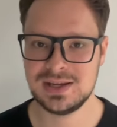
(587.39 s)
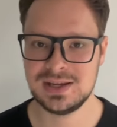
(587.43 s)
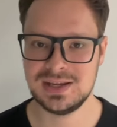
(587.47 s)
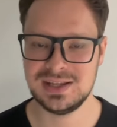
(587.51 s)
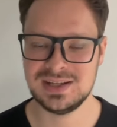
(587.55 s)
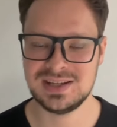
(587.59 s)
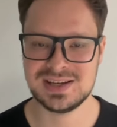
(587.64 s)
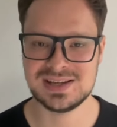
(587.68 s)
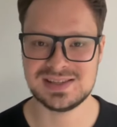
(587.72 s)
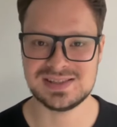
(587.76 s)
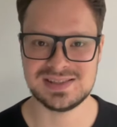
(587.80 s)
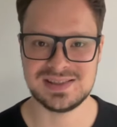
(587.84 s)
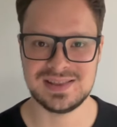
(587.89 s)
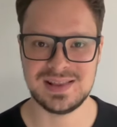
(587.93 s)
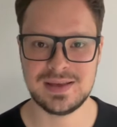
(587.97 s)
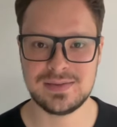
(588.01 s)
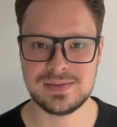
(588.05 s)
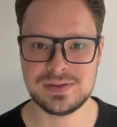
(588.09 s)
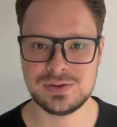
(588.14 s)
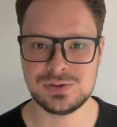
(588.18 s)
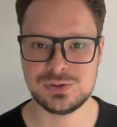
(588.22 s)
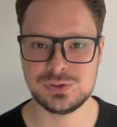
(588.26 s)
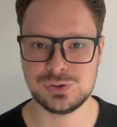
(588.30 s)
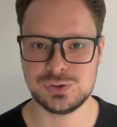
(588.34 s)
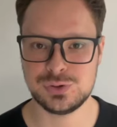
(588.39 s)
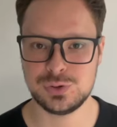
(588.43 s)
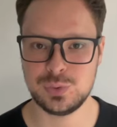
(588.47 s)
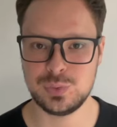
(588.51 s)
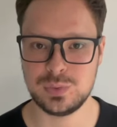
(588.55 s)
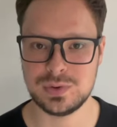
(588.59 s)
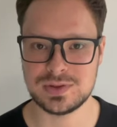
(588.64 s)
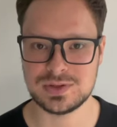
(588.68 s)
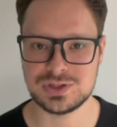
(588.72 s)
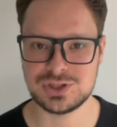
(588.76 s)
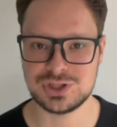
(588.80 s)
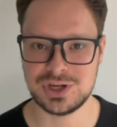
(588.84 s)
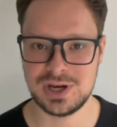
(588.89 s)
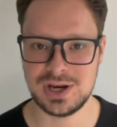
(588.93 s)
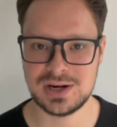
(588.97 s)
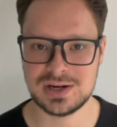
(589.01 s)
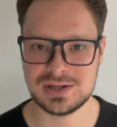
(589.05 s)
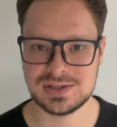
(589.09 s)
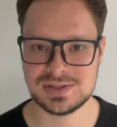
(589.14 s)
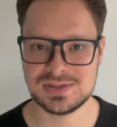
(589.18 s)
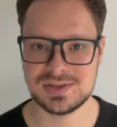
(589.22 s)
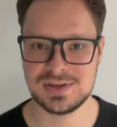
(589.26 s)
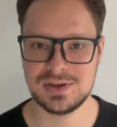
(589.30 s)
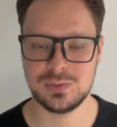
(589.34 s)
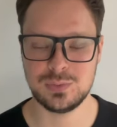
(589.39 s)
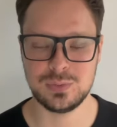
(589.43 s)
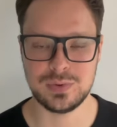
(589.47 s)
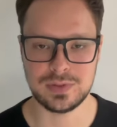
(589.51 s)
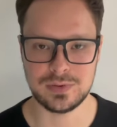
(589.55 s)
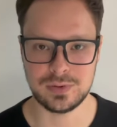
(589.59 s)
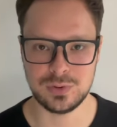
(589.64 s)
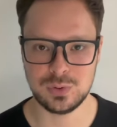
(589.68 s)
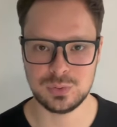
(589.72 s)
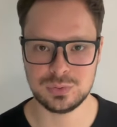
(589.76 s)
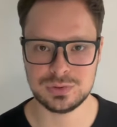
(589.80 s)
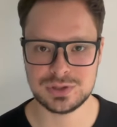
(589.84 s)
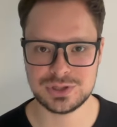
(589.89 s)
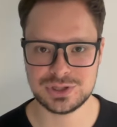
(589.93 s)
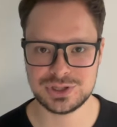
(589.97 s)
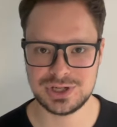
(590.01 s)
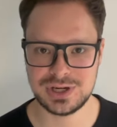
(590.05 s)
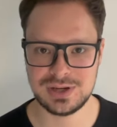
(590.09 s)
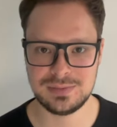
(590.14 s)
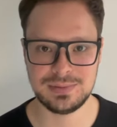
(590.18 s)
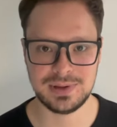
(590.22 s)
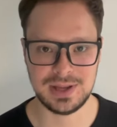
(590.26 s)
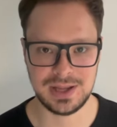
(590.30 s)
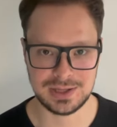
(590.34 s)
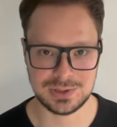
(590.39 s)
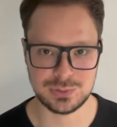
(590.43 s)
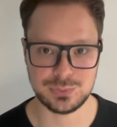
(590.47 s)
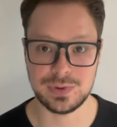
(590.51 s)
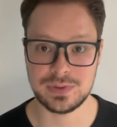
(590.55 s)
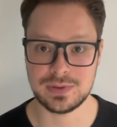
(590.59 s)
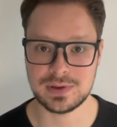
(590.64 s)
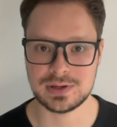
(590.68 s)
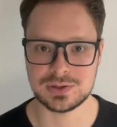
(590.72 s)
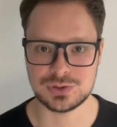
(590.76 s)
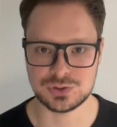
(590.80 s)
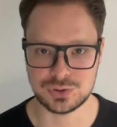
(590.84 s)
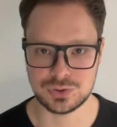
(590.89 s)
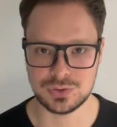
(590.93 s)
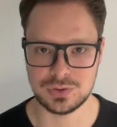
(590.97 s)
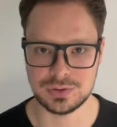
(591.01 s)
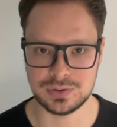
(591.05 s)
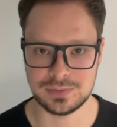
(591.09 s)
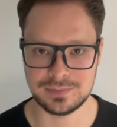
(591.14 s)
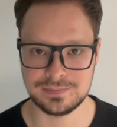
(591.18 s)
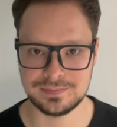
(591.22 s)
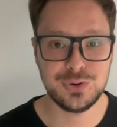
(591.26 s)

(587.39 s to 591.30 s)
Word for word: It has nothing to do with shares, with ownership, and with control.